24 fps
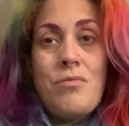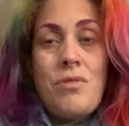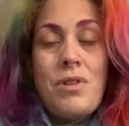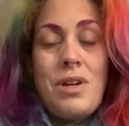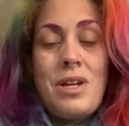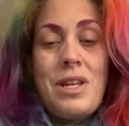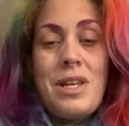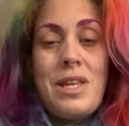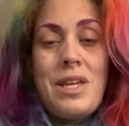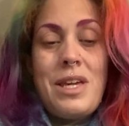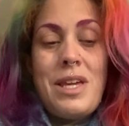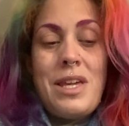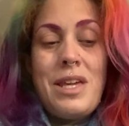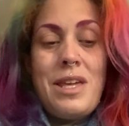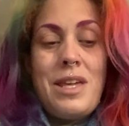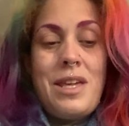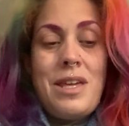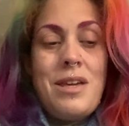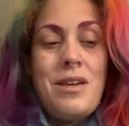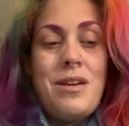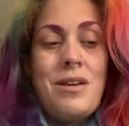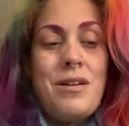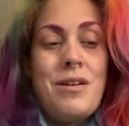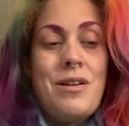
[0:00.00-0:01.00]
really
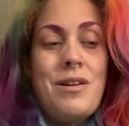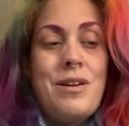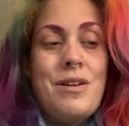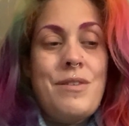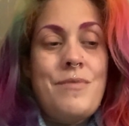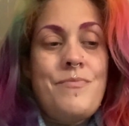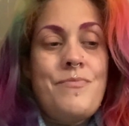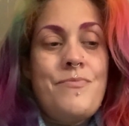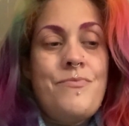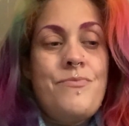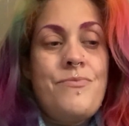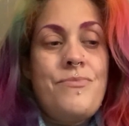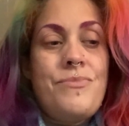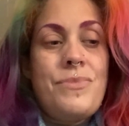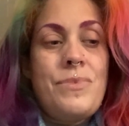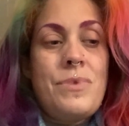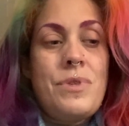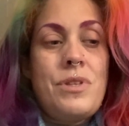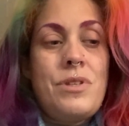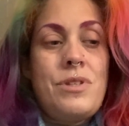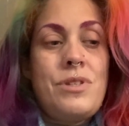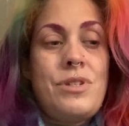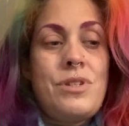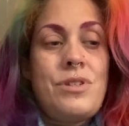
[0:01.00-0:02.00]

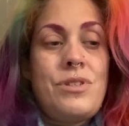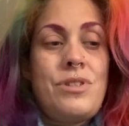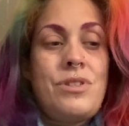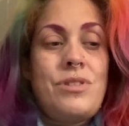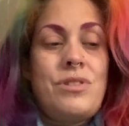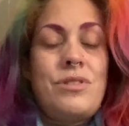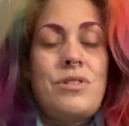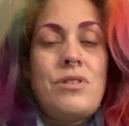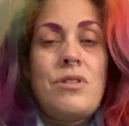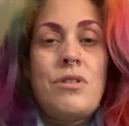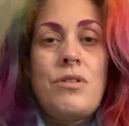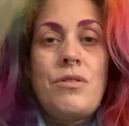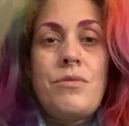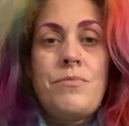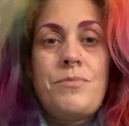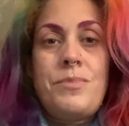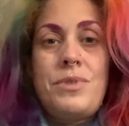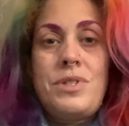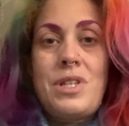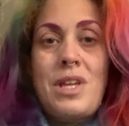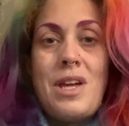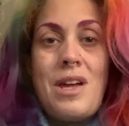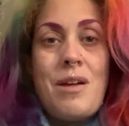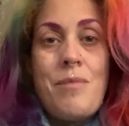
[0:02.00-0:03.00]
just
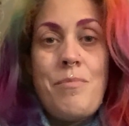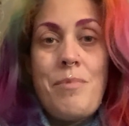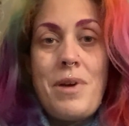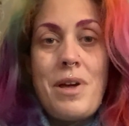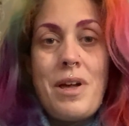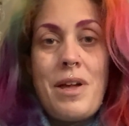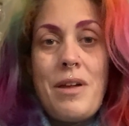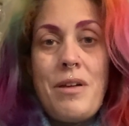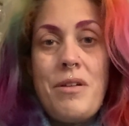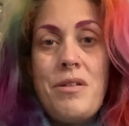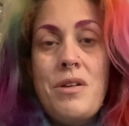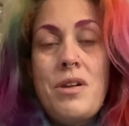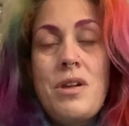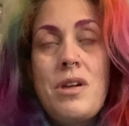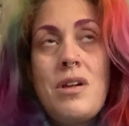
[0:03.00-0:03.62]
upset about